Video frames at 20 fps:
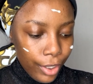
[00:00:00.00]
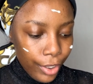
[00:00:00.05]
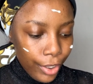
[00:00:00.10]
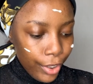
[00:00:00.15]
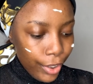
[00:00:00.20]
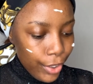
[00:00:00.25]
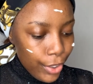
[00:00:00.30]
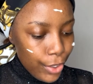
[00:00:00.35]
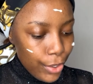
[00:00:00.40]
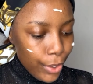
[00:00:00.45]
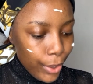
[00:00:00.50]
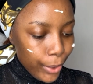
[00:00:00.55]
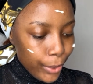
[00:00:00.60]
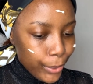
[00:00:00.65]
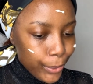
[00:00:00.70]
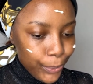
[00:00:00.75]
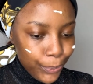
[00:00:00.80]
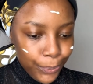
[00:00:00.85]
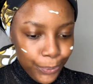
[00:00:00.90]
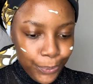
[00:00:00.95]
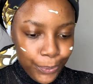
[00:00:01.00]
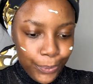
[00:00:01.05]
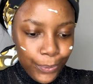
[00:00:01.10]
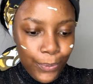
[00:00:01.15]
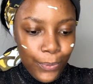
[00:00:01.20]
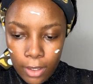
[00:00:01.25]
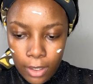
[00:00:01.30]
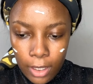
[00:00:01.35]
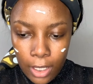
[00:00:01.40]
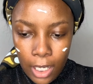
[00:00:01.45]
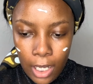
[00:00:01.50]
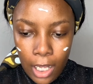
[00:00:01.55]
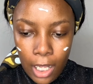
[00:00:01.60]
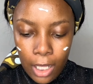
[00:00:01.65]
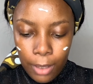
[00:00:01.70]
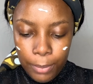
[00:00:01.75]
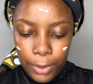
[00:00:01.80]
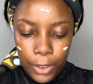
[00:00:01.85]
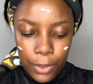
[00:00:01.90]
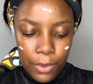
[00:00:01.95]
So I'll
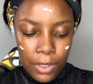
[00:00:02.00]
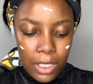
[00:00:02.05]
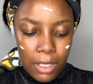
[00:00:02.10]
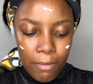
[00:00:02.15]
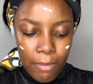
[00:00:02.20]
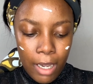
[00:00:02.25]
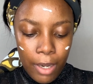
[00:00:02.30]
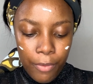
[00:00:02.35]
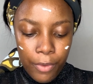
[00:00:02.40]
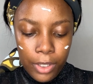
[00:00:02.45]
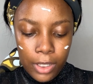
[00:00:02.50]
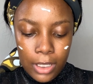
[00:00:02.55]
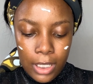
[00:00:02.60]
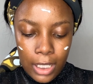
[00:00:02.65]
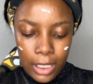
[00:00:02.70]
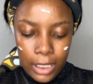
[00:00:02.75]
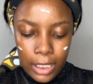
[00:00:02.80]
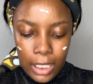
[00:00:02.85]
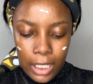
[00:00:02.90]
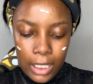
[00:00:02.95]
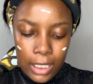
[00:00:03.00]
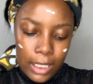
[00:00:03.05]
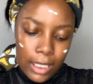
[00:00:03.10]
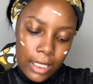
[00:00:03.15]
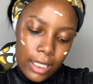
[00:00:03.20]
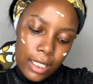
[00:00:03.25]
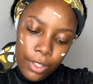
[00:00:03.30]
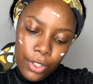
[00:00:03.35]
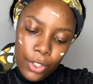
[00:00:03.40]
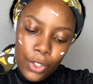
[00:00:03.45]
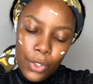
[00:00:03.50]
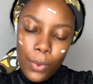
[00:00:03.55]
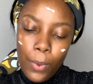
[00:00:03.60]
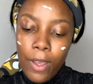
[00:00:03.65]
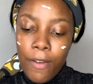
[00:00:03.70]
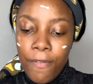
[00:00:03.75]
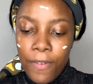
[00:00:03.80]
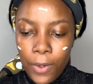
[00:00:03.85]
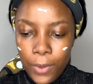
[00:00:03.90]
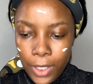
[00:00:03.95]
be using my Real Techniques square
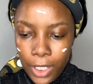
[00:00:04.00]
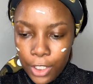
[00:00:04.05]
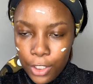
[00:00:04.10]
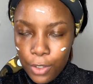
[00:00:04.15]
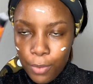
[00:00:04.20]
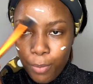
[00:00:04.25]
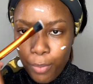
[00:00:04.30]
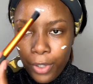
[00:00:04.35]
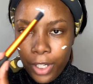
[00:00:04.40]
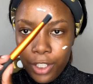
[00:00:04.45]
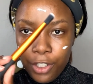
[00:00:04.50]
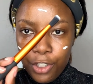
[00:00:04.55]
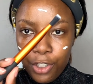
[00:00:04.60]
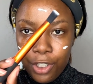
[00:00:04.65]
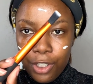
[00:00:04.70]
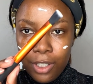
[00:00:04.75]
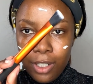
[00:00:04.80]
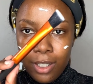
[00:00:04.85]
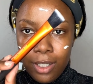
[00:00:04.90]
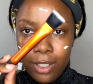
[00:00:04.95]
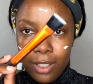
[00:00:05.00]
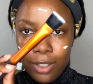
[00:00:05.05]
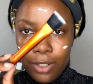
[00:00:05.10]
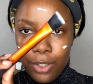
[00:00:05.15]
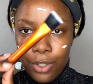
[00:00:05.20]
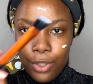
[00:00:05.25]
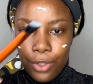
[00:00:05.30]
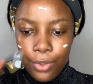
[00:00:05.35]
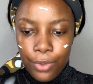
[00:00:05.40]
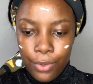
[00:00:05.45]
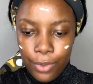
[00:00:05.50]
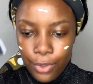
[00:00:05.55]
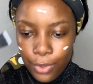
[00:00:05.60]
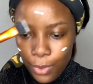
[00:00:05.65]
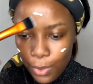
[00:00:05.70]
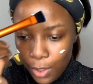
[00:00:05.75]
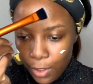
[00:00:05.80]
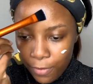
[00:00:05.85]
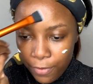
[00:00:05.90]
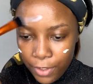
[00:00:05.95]
foundation brush to sort
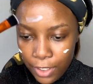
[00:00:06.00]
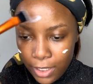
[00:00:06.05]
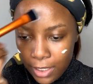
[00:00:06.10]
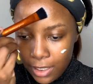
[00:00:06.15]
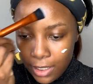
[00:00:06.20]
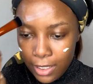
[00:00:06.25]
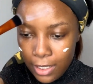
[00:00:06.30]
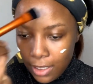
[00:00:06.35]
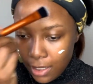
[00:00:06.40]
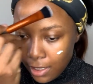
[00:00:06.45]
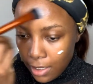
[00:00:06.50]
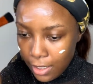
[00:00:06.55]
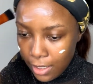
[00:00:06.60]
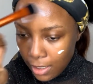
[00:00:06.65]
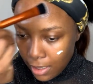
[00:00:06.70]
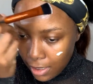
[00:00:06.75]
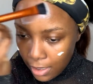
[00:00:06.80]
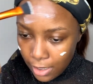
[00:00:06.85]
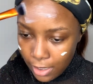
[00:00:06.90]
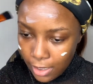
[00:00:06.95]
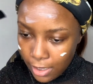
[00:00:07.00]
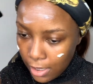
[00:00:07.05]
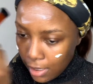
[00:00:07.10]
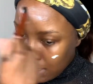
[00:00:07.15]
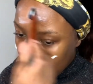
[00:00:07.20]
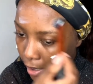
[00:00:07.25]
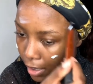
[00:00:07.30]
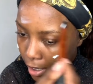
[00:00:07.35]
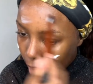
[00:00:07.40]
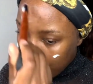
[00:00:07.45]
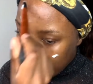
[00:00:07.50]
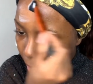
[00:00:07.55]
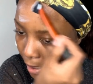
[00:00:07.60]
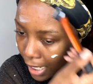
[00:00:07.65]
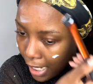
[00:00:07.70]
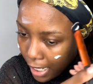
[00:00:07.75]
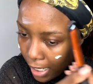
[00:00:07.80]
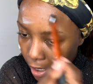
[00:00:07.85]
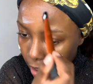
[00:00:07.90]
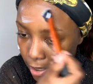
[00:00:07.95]
of just
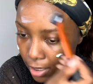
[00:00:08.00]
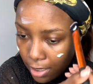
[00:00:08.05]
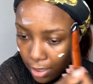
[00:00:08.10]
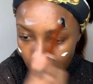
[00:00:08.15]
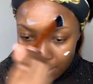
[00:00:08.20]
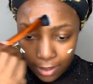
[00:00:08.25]
apply it.